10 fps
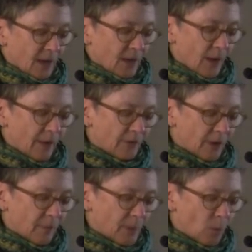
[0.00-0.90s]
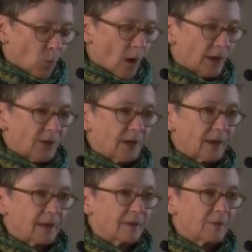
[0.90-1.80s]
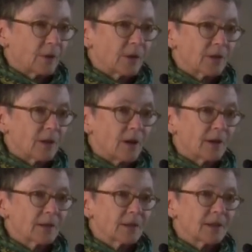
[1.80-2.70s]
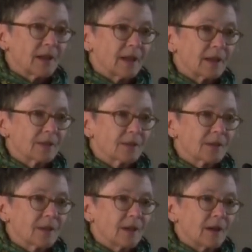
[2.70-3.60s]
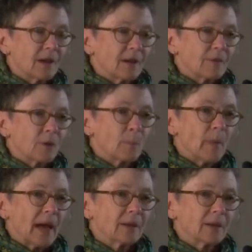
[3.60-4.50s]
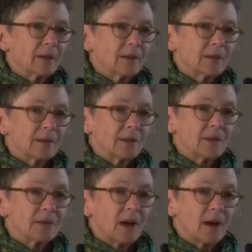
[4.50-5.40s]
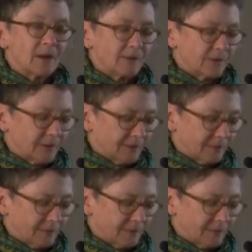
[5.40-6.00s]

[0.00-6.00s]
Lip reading: You have to have been watching for as long as it takes for matter to dissolve.